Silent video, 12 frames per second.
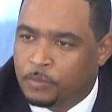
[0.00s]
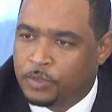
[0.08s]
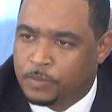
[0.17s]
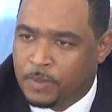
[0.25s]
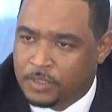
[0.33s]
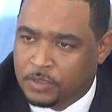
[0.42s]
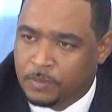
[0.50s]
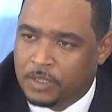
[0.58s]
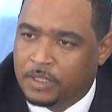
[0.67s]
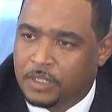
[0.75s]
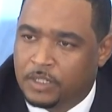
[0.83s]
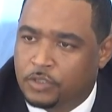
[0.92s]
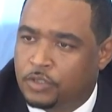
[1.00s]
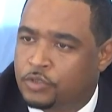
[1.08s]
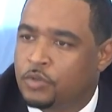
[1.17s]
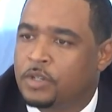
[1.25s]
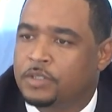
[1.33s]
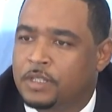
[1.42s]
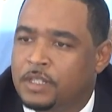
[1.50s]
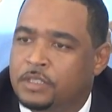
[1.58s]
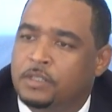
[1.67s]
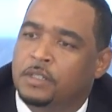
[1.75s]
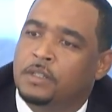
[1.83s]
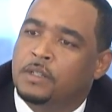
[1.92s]
responsibility and the trust
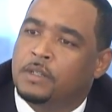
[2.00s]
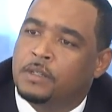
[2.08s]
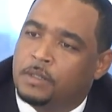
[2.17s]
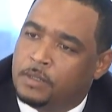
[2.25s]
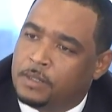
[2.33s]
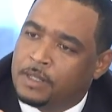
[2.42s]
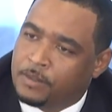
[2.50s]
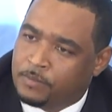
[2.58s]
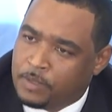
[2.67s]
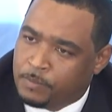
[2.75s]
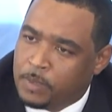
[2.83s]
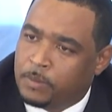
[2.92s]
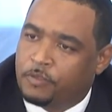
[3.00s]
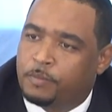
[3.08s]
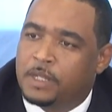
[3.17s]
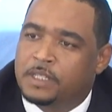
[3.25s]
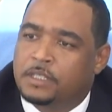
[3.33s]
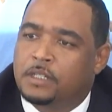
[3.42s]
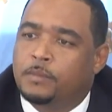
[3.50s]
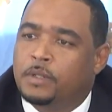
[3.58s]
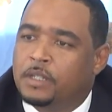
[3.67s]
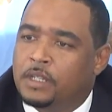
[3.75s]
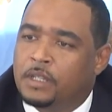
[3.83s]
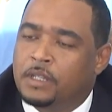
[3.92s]
that people have placed in them
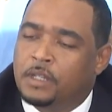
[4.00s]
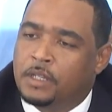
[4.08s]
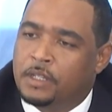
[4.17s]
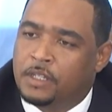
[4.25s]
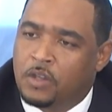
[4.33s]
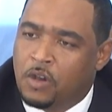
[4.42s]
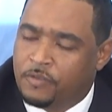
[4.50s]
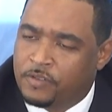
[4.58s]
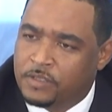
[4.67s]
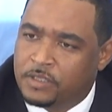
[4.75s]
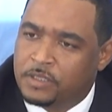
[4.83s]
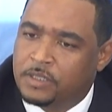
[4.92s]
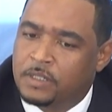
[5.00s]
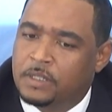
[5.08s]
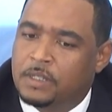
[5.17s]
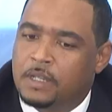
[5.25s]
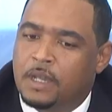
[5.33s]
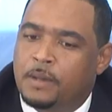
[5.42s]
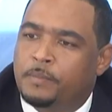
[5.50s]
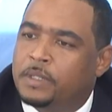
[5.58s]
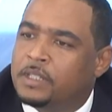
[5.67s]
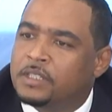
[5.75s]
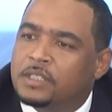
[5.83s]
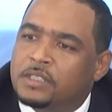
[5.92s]
in the office.
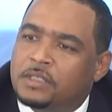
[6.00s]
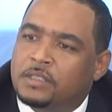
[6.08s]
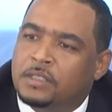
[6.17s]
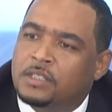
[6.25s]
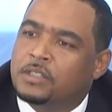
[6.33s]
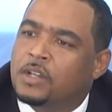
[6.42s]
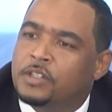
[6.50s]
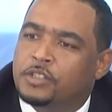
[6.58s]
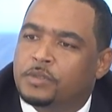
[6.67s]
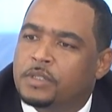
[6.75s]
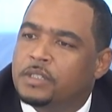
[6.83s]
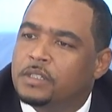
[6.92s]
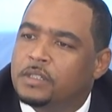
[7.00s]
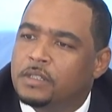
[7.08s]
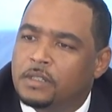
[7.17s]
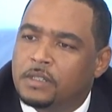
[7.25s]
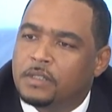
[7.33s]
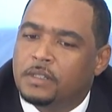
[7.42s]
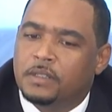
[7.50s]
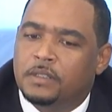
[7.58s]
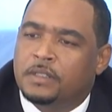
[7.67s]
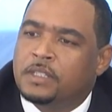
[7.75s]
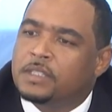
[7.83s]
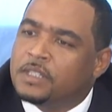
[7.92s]
But this country,
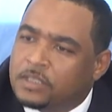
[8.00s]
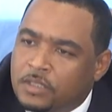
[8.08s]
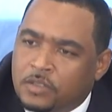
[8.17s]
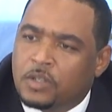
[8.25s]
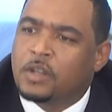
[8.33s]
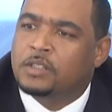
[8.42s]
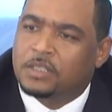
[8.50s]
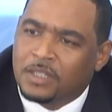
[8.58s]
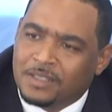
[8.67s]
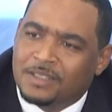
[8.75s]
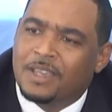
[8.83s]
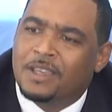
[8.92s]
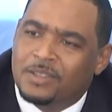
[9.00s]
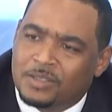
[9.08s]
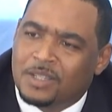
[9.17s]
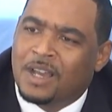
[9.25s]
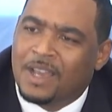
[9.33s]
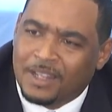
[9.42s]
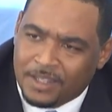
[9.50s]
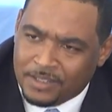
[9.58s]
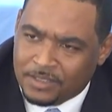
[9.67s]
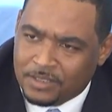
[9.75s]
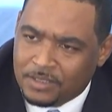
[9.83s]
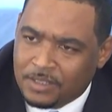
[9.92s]
this is the Turks and Caicos
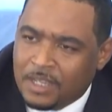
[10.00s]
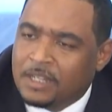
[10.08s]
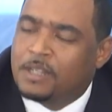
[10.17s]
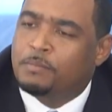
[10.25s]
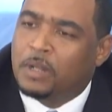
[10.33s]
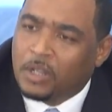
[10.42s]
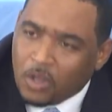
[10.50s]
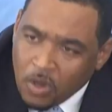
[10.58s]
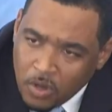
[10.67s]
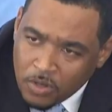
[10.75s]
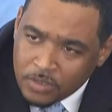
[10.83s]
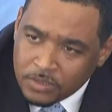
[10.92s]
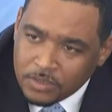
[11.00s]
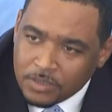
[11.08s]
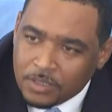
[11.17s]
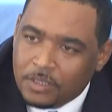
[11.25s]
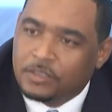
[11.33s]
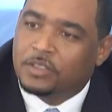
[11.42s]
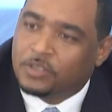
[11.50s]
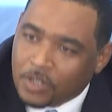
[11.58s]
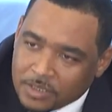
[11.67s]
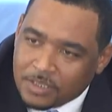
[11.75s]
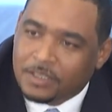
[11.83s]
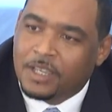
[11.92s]
Islands, and it belongs to
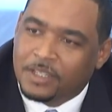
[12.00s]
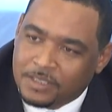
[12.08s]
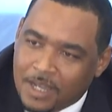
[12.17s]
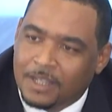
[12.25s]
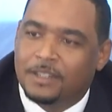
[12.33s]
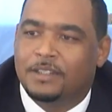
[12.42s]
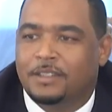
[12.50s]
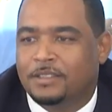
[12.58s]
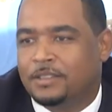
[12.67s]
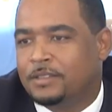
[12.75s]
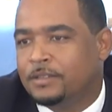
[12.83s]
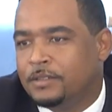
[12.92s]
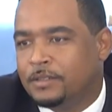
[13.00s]
Turks and Caicos Islanders.